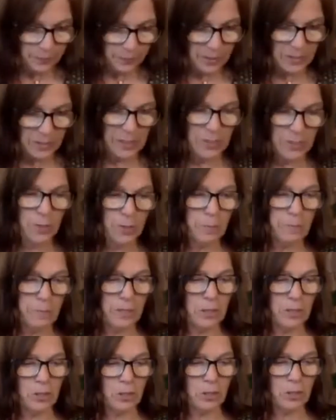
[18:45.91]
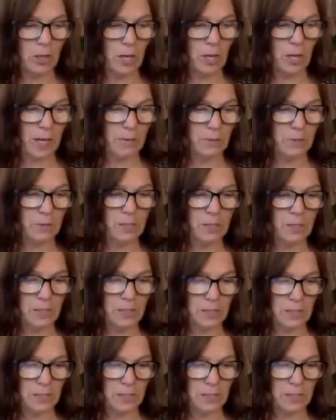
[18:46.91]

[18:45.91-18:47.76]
Linda Miller, I'm going to